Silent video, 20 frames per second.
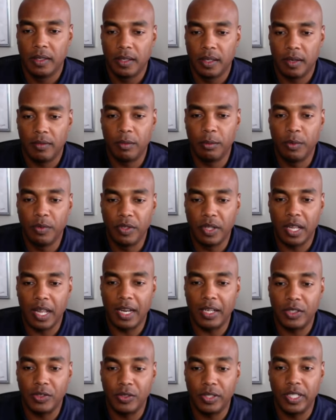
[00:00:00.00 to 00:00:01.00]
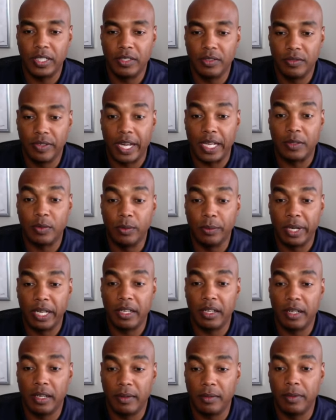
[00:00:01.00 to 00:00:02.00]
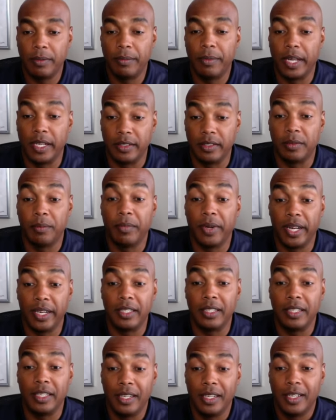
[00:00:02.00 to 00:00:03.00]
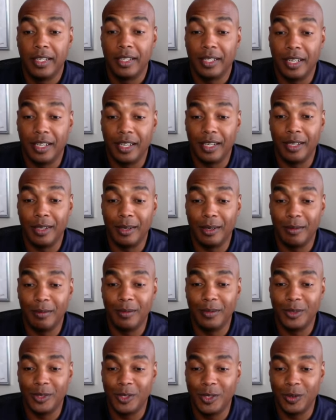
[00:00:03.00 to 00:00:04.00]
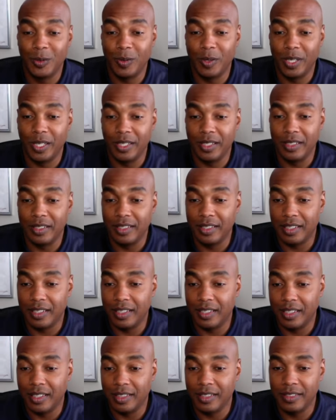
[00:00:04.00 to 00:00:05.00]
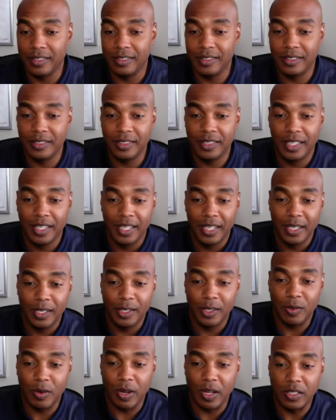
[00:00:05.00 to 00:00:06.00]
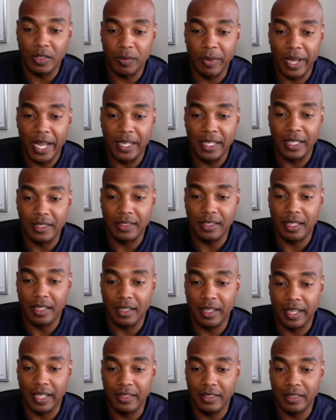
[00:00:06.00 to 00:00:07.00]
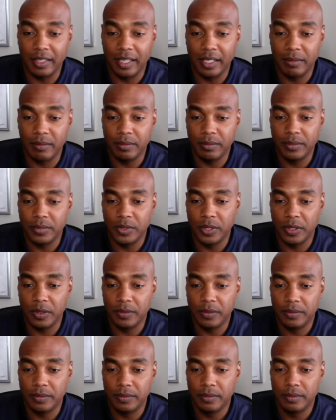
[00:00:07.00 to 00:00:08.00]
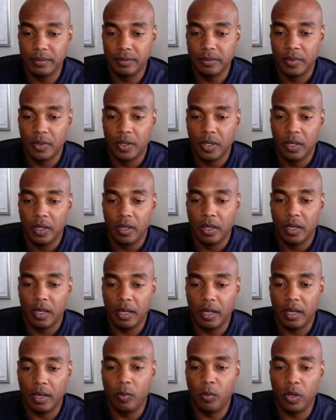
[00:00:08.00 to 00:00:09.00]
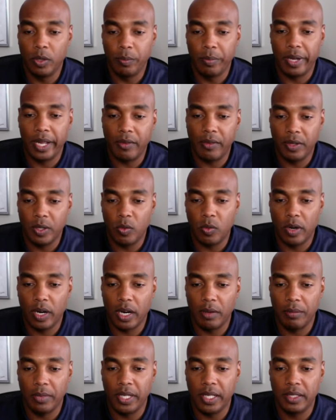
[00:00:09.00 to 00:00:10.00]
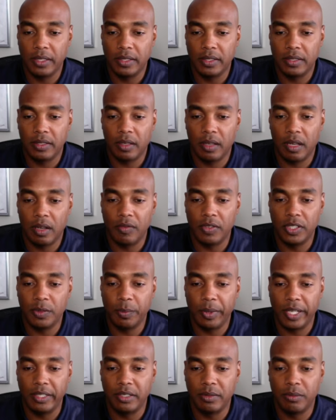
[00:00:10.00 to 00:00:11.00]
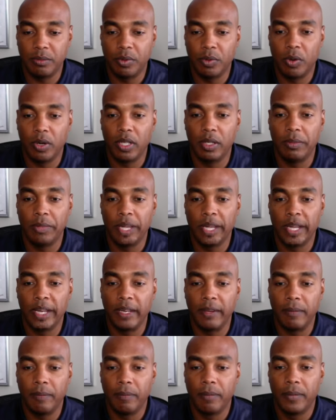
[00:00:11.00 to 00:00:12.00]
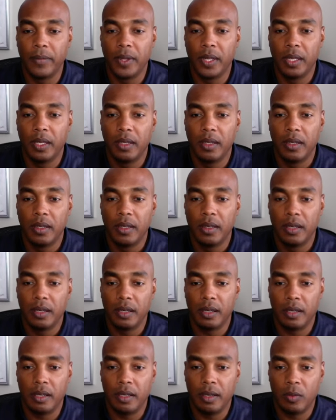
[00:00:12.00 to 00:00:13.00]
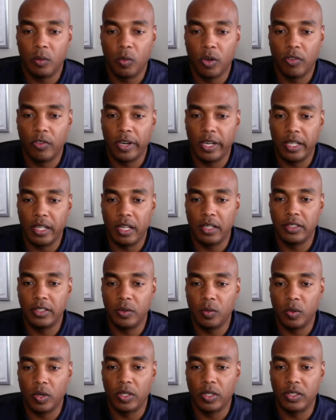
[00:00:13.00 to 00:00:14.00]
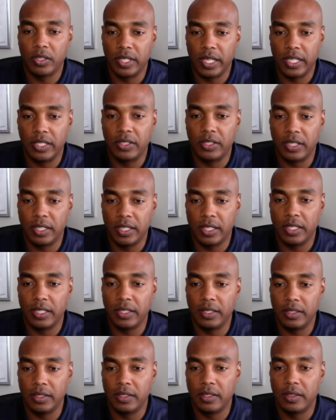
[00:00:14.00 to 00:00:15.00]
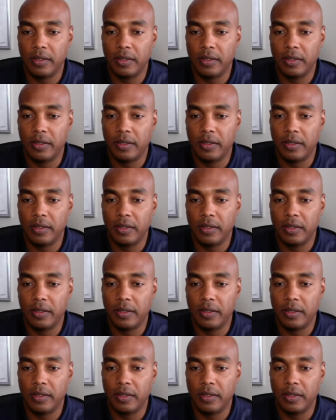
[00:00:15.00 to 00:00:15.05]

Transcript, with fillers: I've removed a lot of trees. In fact, we made a lot. We made some money um, doing uh, grounds maintenance and landscape. So, uh, wood paint requirements, office space in Portland, Maine, uh, work radiology workstations.